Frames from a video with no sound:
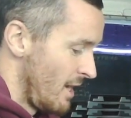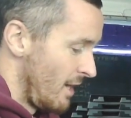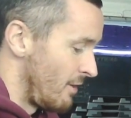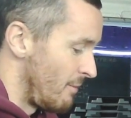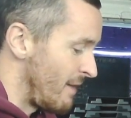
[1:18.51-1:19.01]

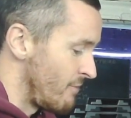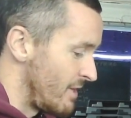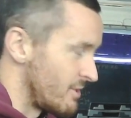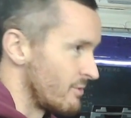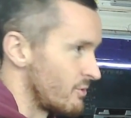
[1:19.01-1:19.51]
You know, the main
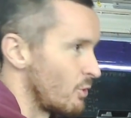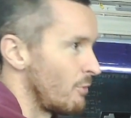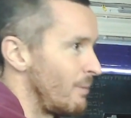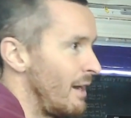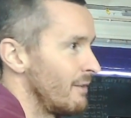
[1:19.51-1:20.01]
reason to talk
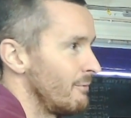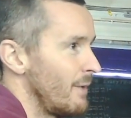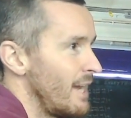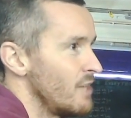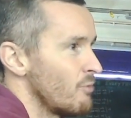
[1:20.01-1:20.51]
about
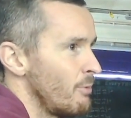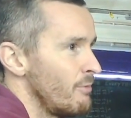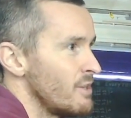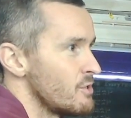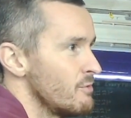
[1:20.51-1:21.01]
injury
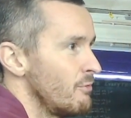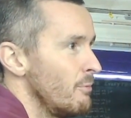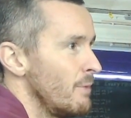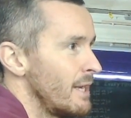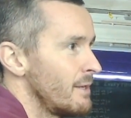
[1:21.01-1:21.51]
prevention for
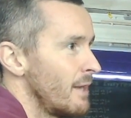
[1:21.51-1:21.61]
me,